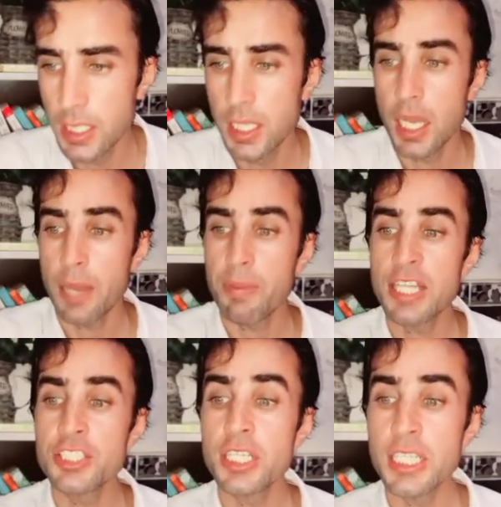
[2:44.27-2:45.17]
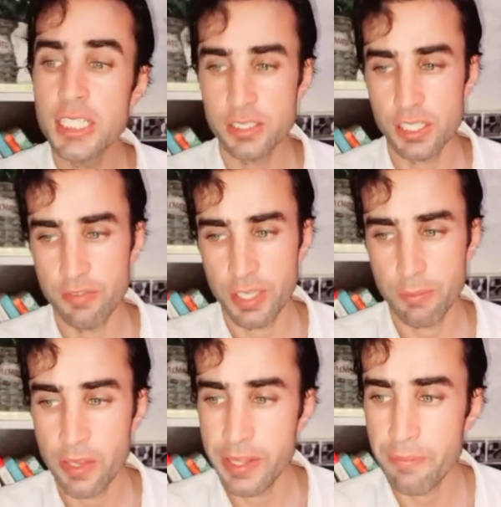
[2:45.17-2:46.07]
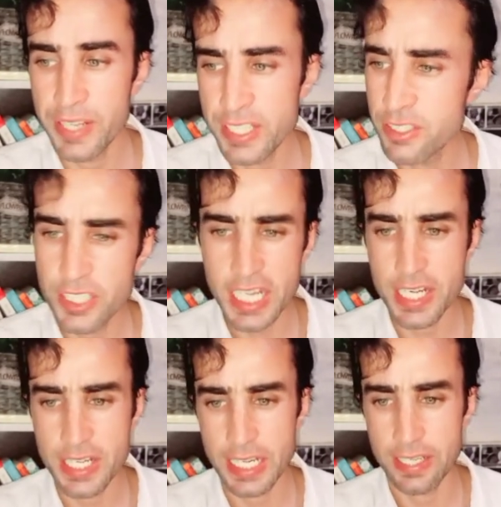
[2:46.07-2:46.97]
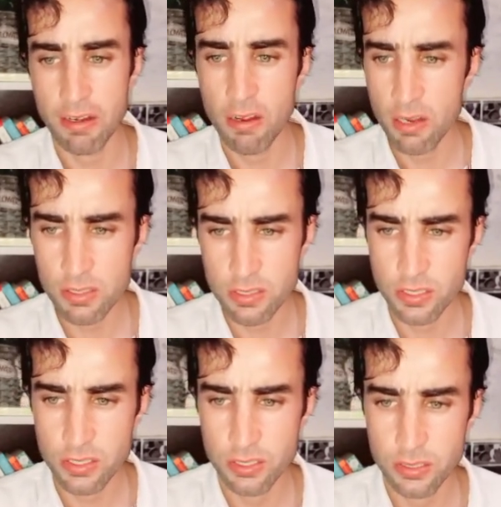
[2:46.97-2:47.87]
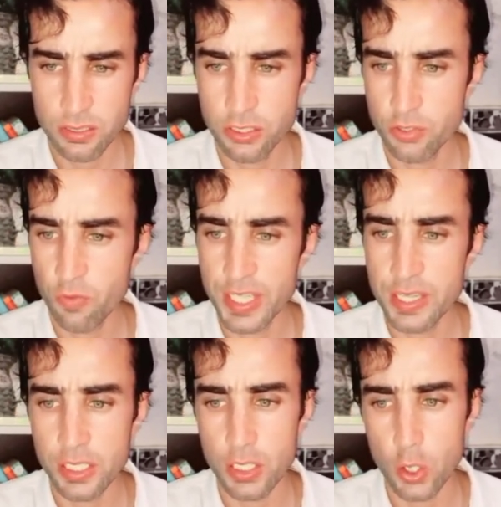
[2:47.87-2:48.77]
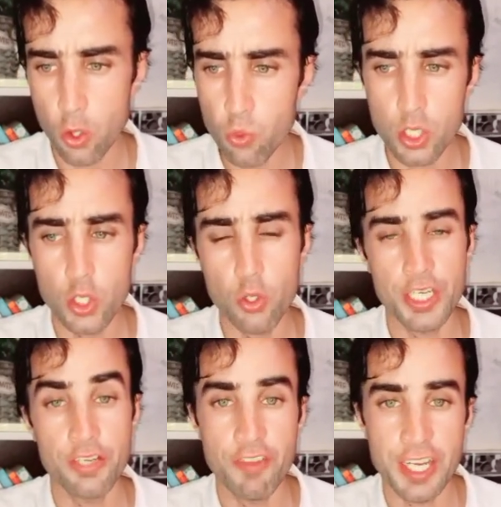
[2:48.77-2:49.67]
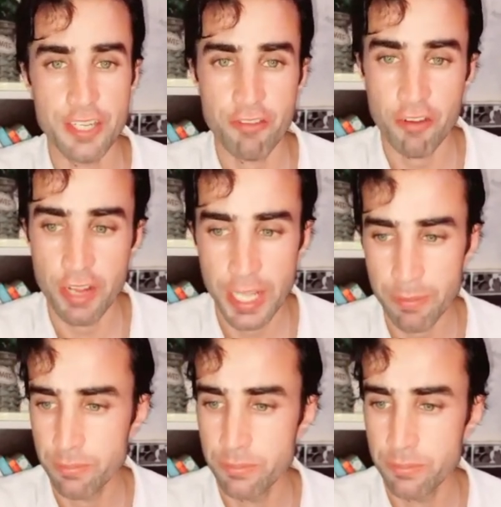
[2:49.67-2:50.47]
Upon Jalil's leaving, Mariam gets sad and haunts with the overloaded weight for him.